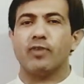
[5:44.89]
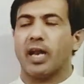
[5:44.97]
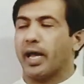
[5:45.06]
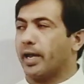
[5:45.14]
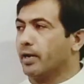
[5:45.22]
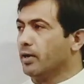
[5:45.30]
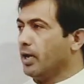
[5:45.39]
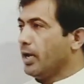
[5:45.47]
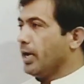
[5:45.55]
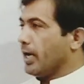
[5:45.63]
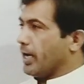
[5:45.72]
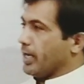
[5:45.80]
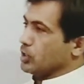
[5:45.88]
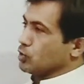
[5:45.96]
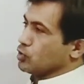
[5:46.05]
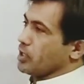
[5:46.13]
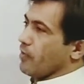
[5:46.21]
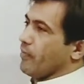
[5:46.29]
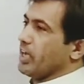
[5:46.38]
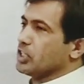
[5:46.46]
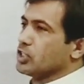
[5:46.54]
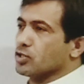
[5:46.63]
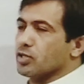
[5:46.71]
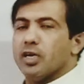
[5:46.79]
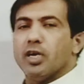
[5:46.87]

Line, and to the west,